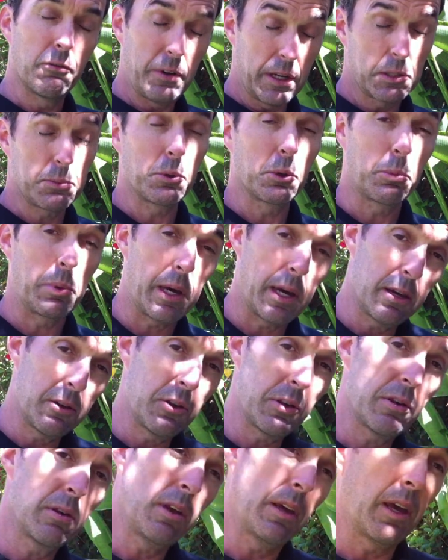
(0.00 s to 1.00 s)
Facebook
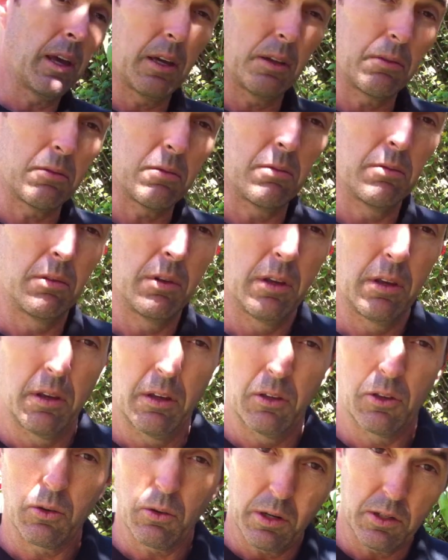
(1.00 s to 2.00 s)
page, and
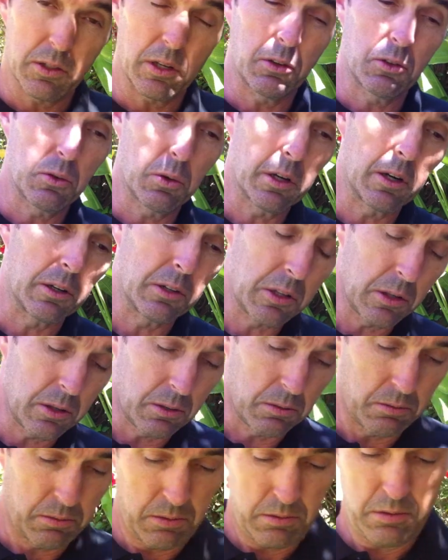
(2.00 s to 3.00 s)
join us on Twitter
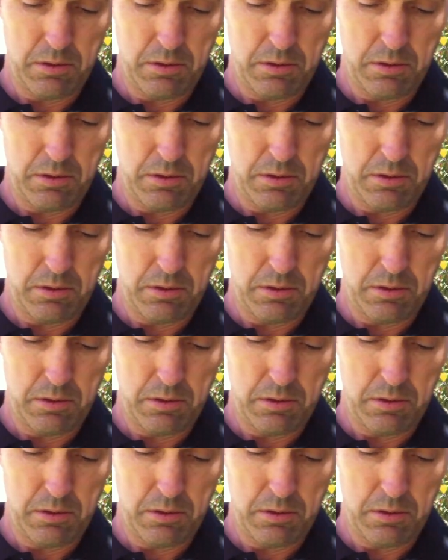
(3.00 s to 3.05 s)
too,